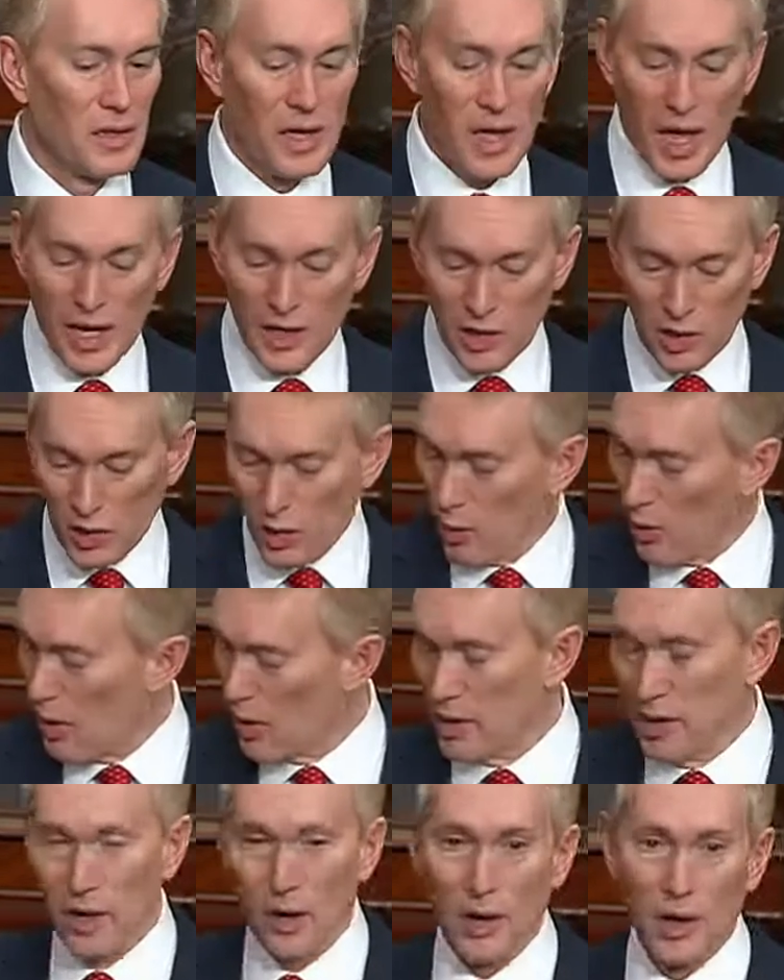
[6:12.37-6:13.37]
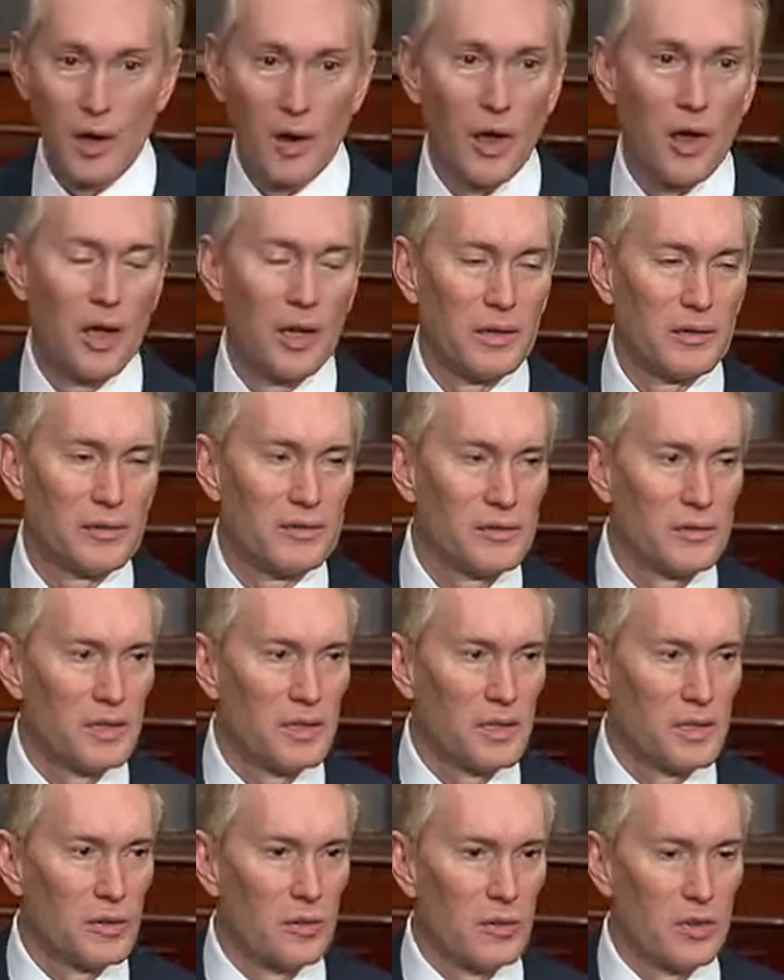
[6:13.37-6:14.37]
I could go on and on and on
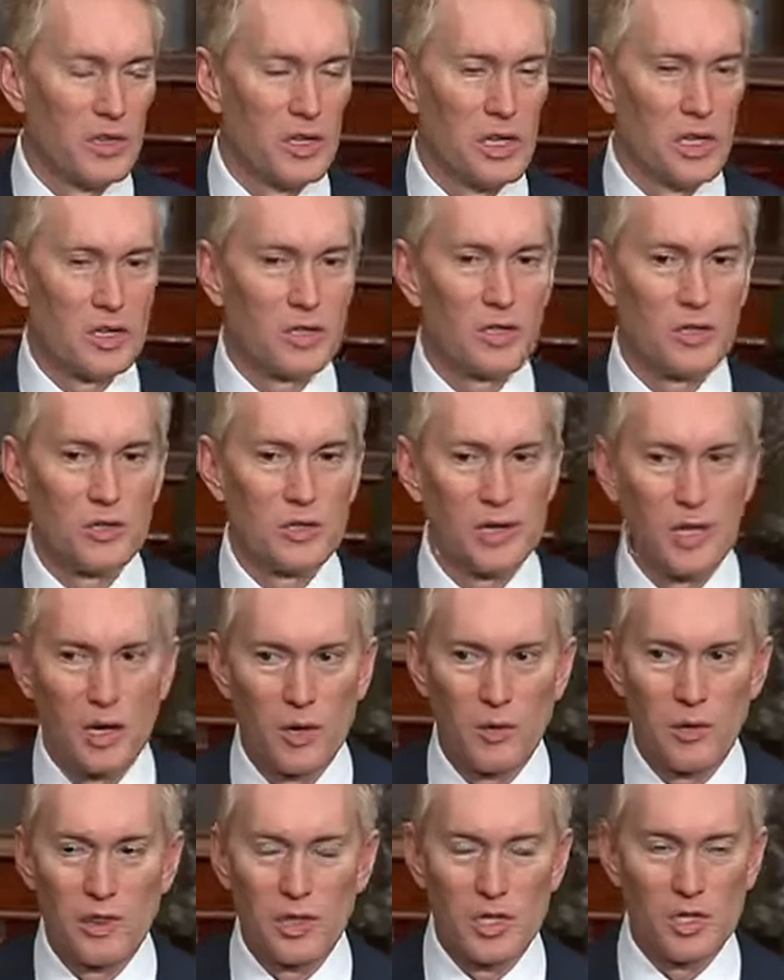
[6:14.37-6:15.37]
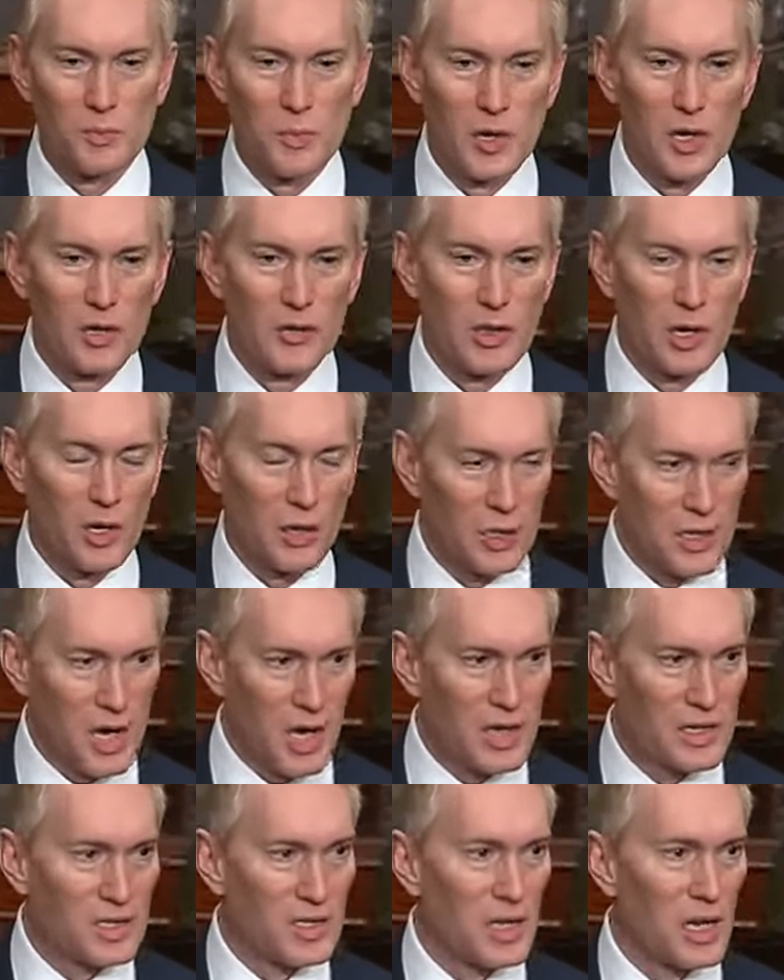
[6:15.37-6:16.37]
with the issues that are in this bill, that are
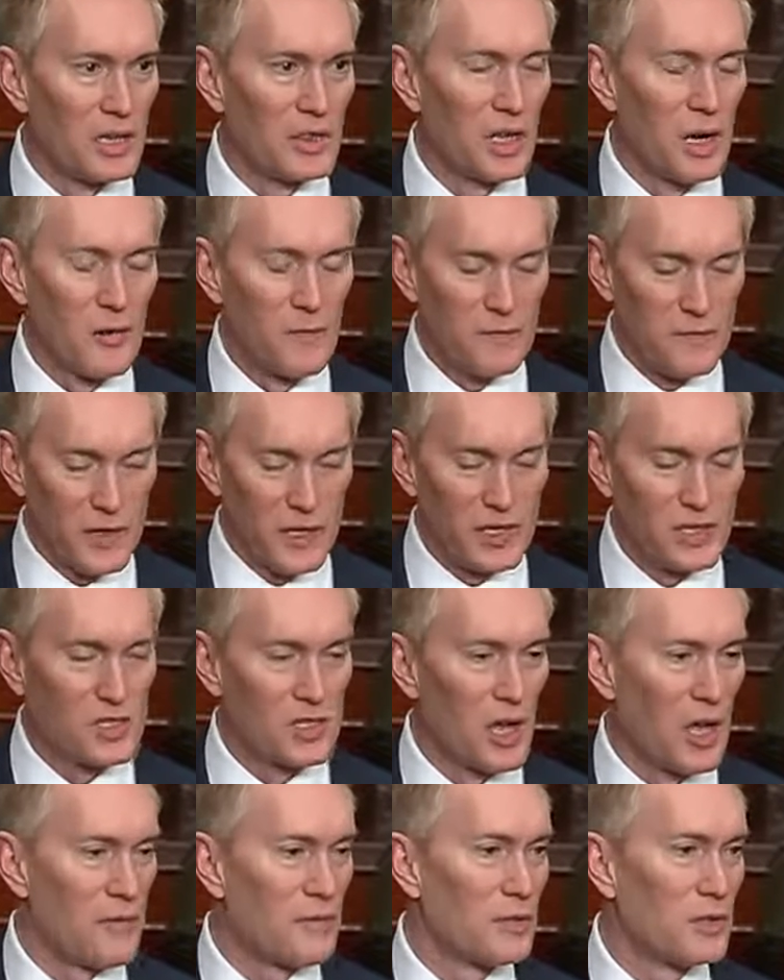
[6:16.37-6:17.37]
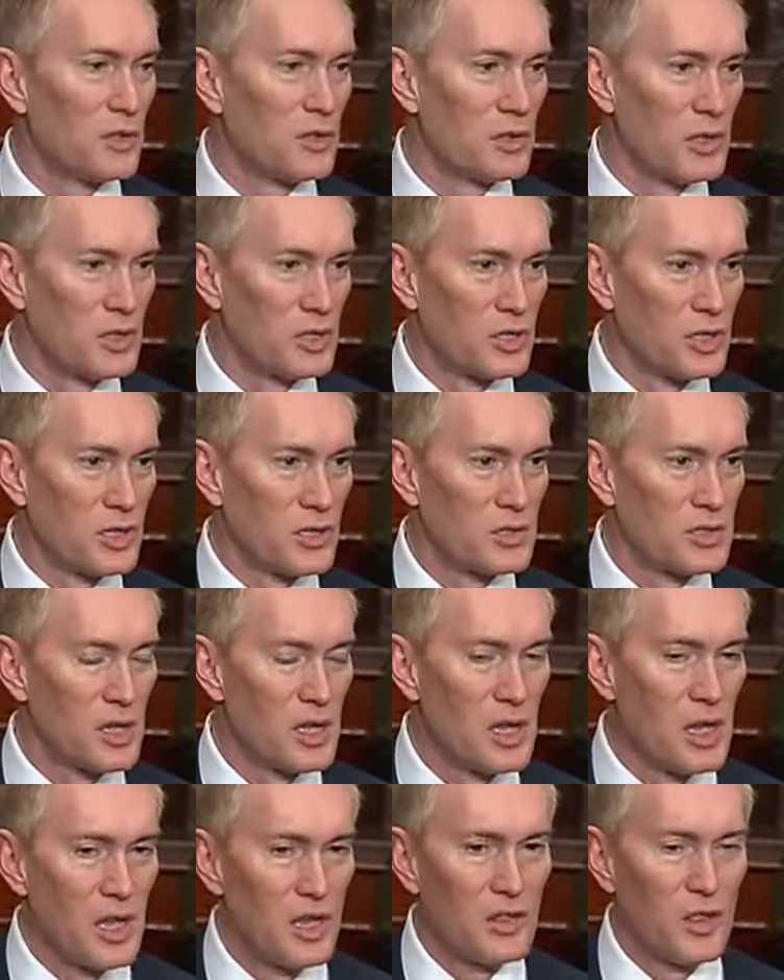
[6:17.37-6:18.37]
content, that are philosophical issues,
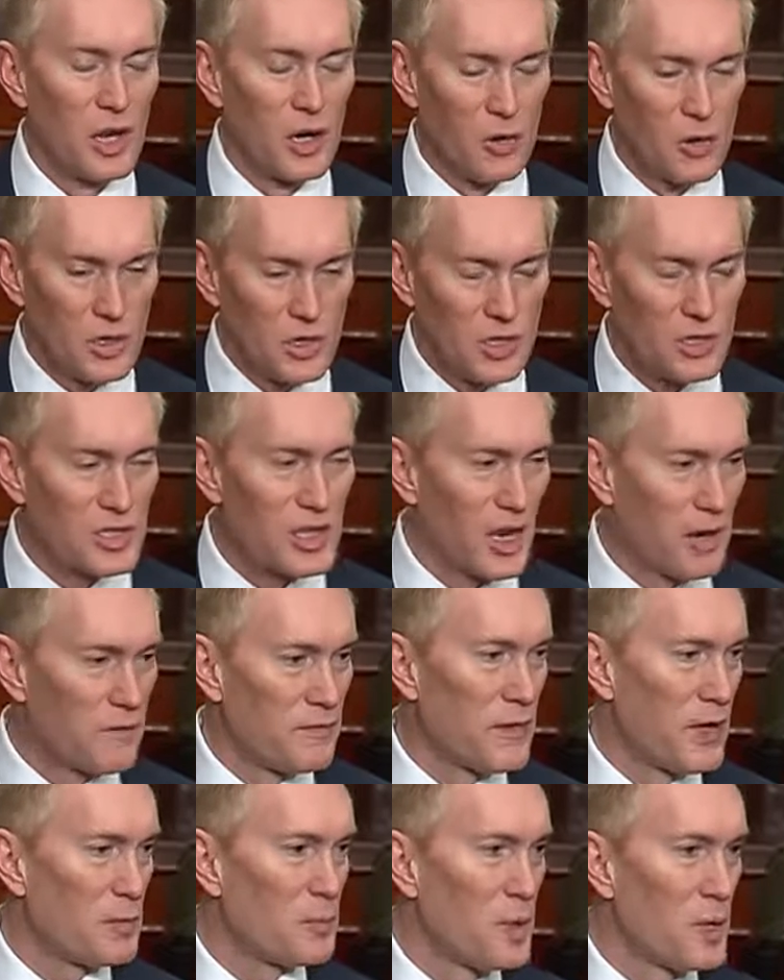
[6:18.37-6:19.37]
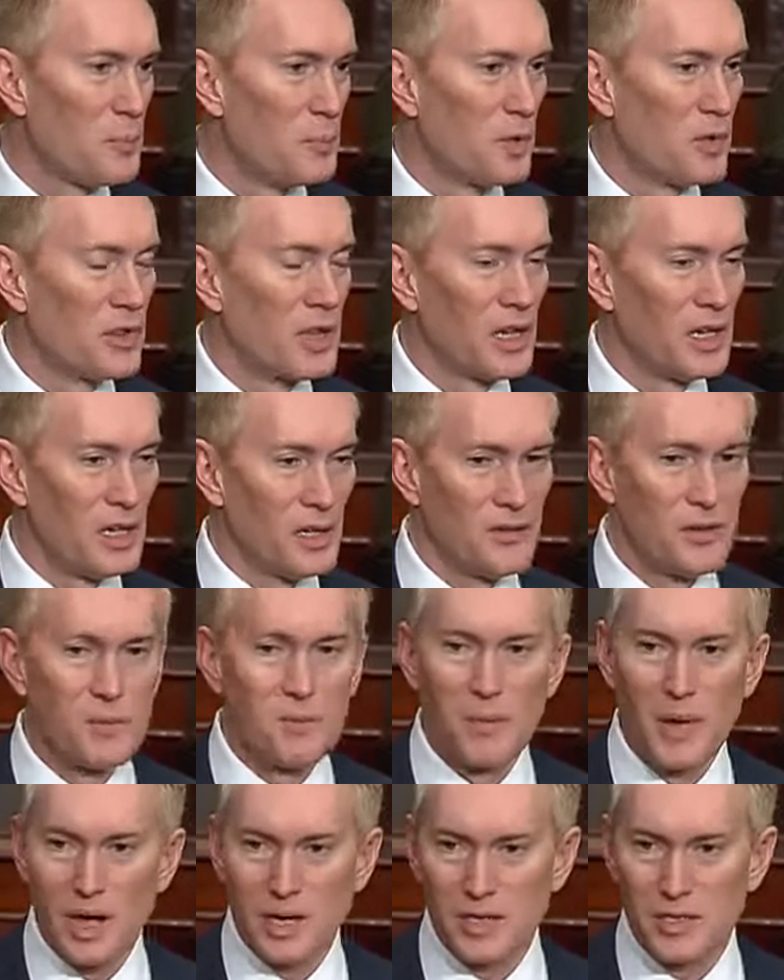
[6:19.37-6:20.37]
that are issues that affect people that live in
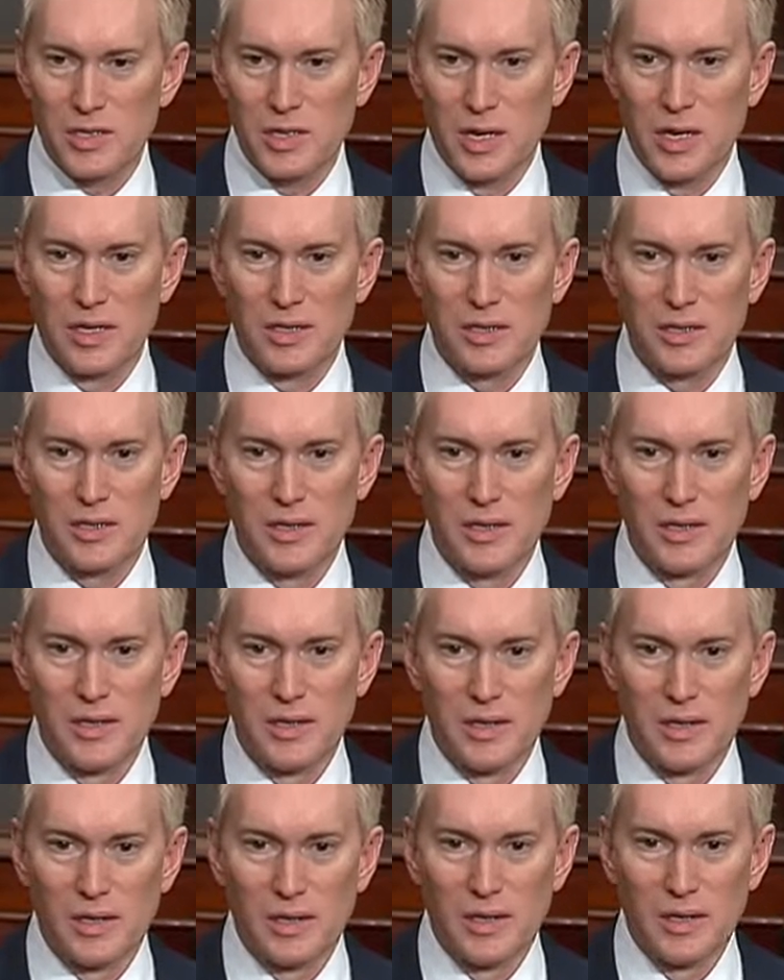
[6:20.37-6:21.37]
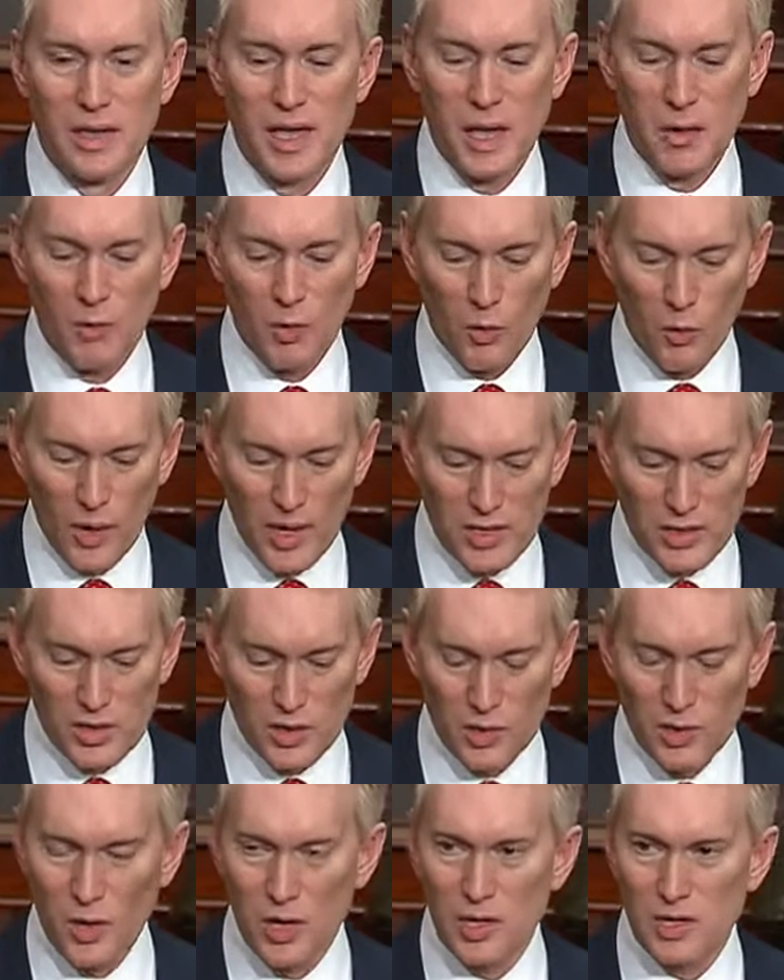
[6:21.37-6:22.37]
my state and will raise the
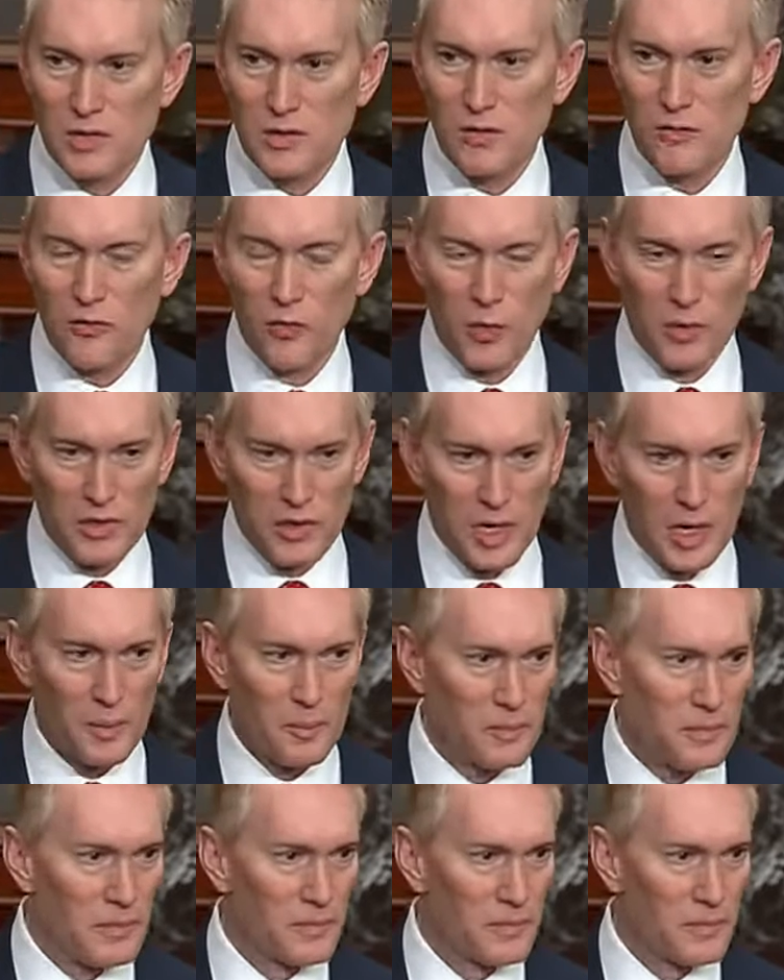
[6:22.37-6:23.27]
cost for them.